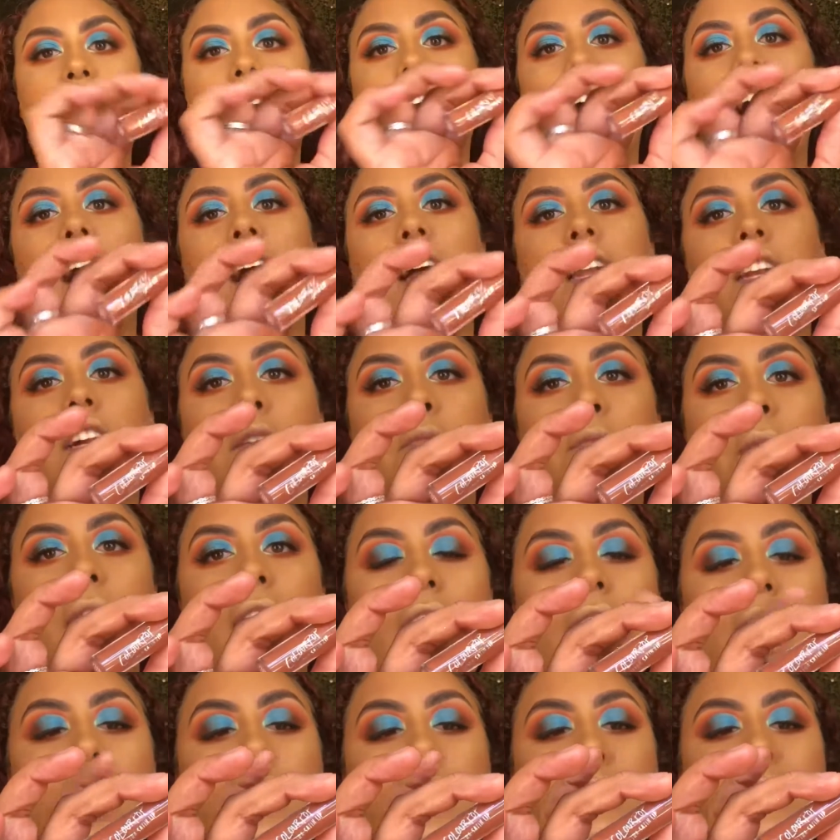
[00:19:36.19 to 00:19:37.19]

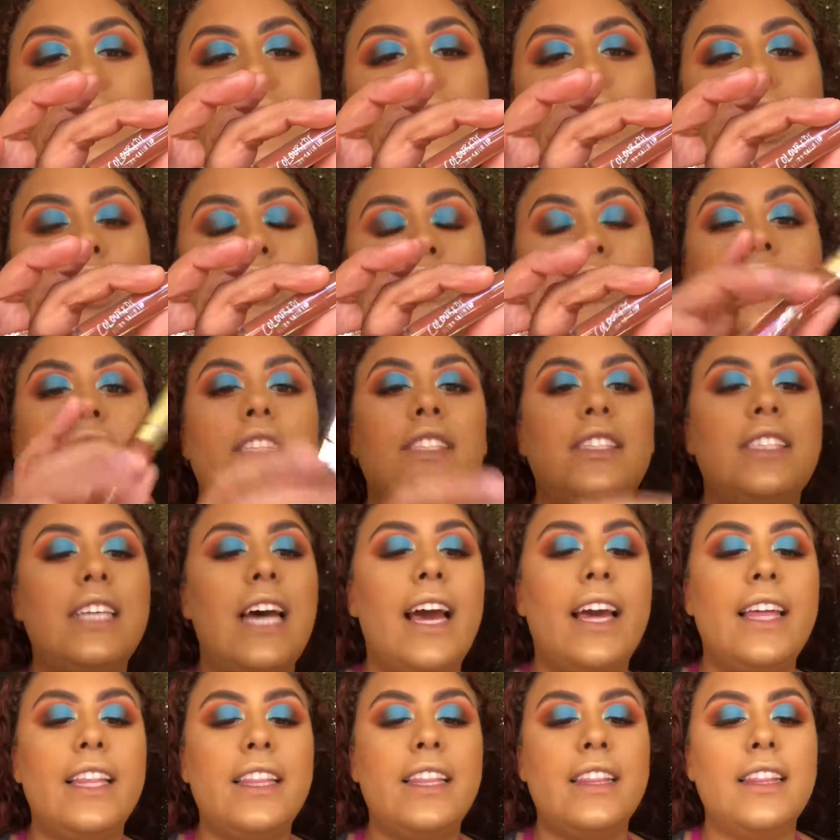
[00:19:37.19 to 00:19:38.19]
Colourpop's Ultra
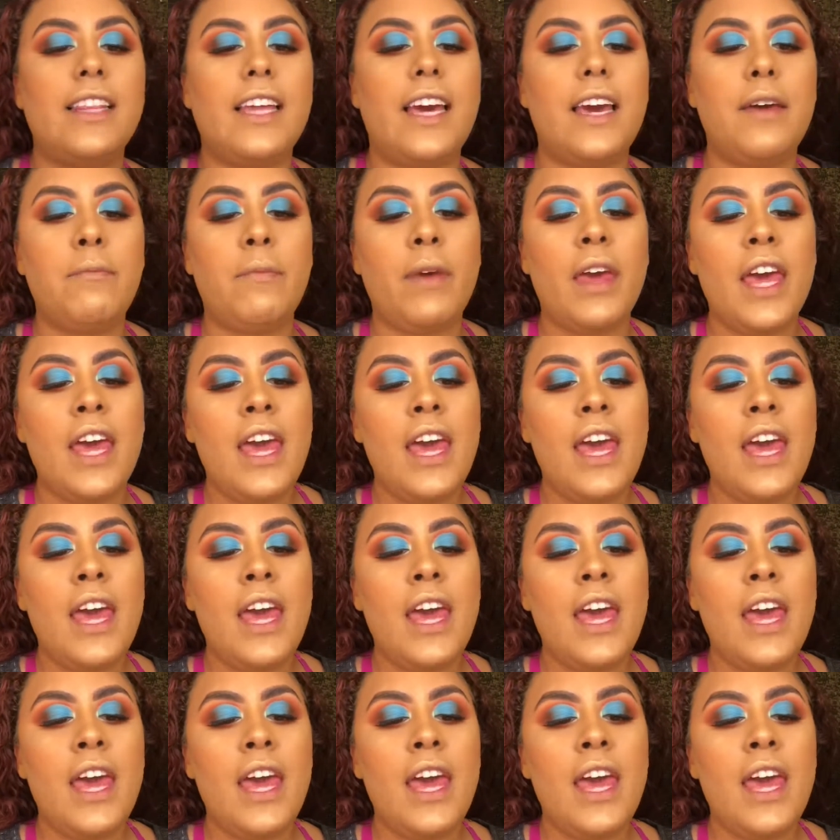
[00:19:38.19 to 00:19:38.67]
Satin Lip,